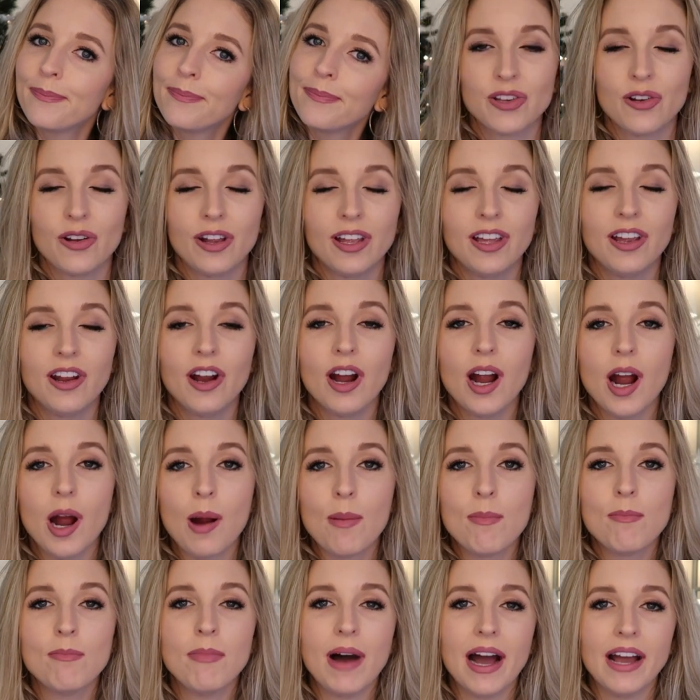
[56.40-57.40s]
So here
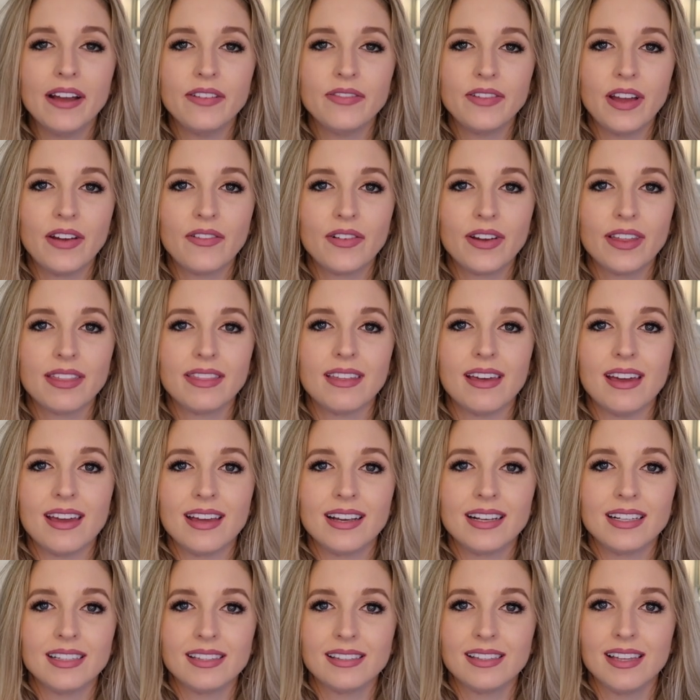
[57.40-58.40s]
are my favorite
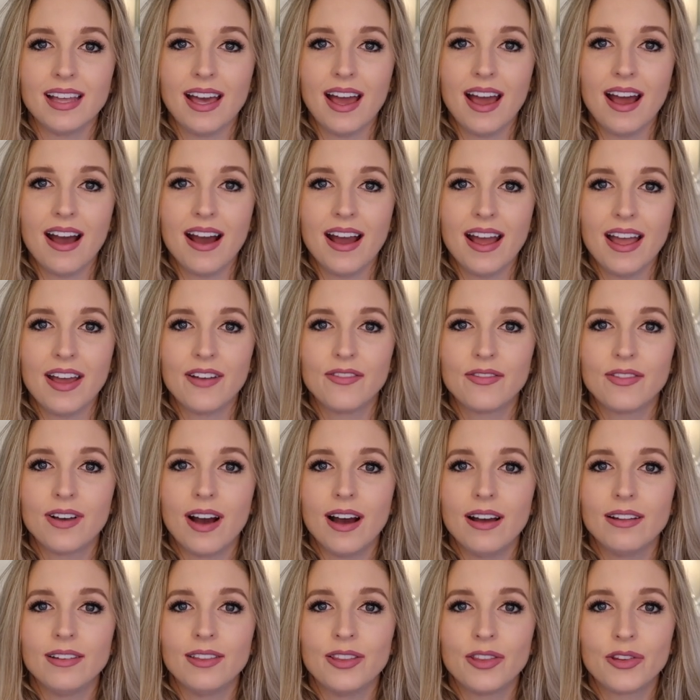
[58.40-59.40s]
things that I have
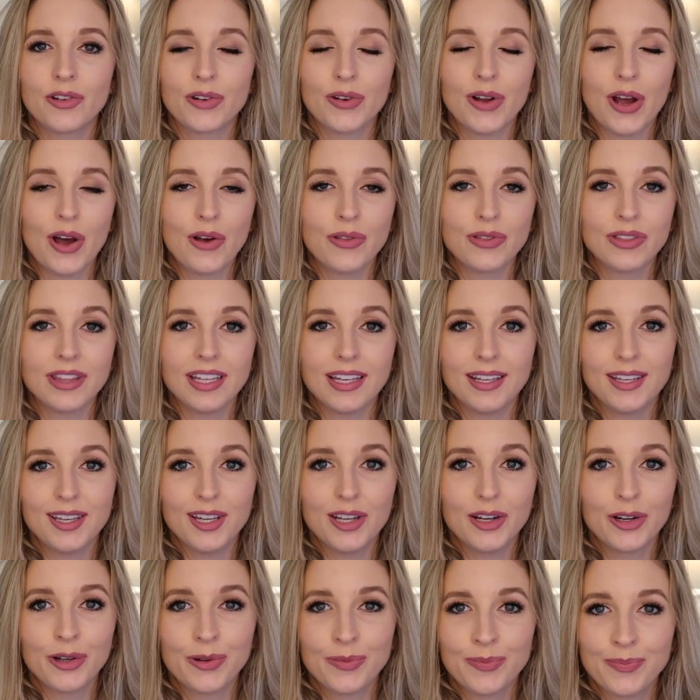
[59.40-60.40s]
gotten throughout the
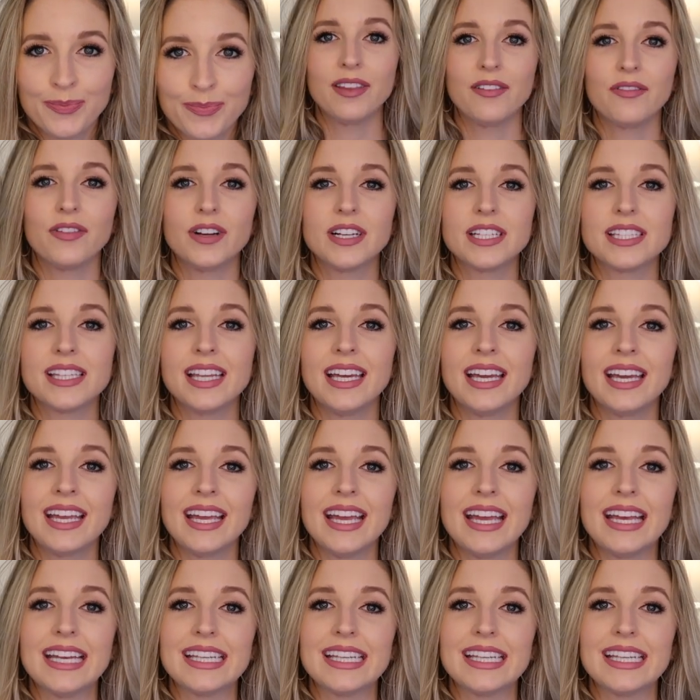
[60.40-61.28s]
year. The first thing